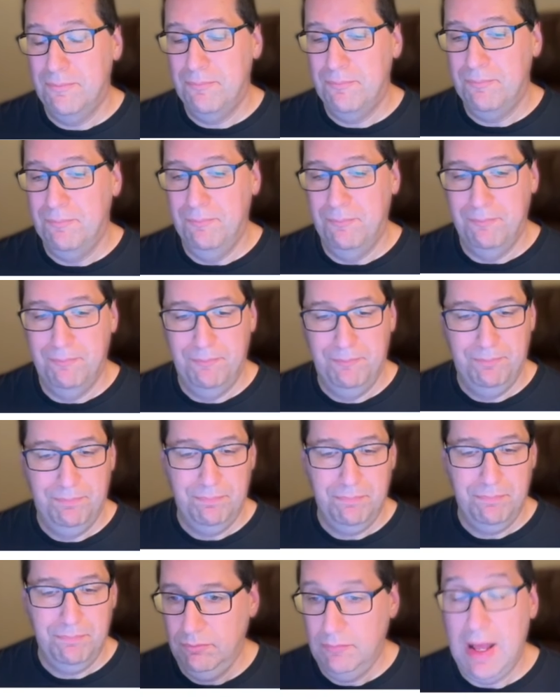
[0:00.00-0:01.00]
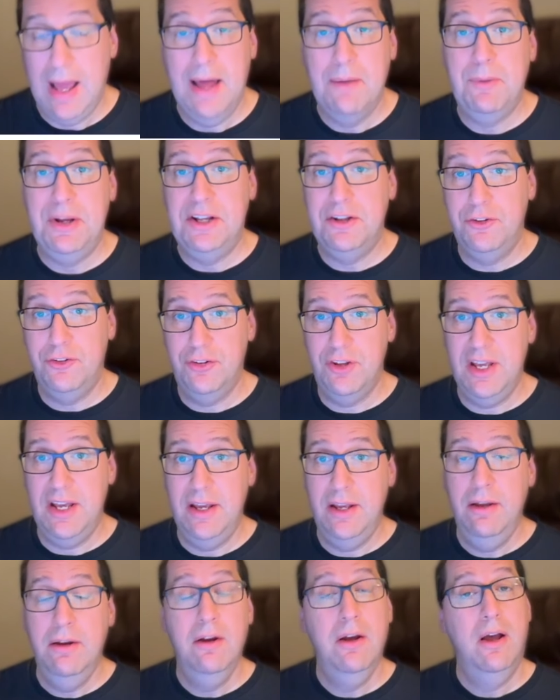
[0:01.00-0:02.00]
and we can
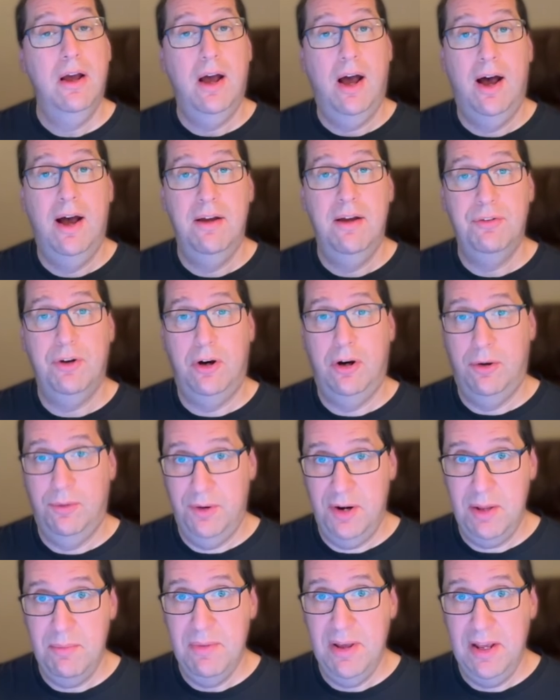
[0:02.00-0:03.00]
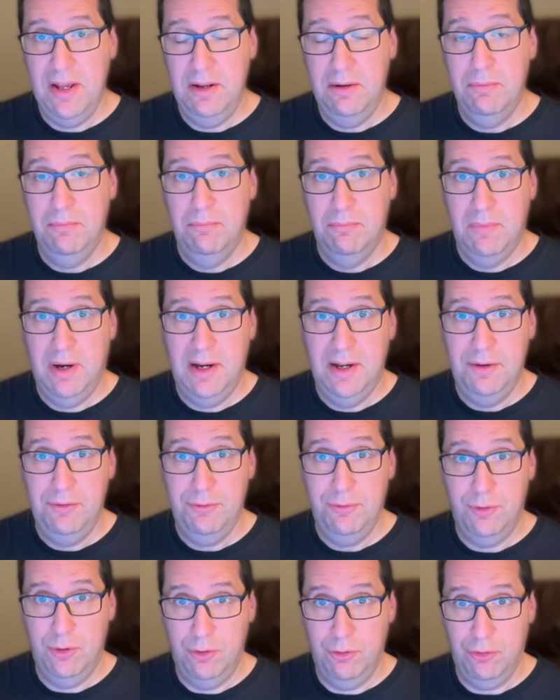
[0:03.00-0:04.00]
see I've already made my
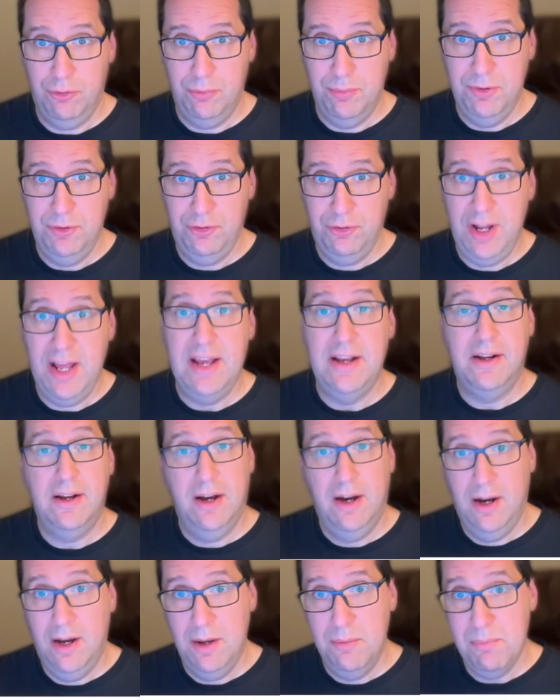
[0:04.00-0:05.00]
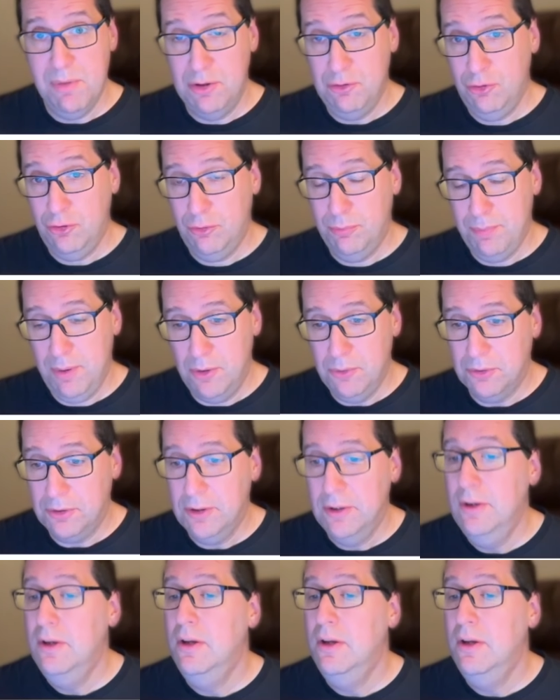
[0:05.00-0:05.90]
first mistake. I misspoke.